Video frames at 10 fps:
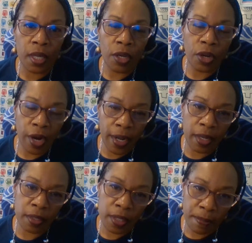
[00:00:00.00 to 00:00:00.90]

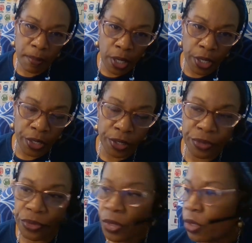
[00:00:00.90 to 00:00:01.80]
crayons and
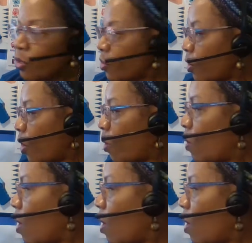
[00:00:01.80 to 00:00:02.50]
markers. So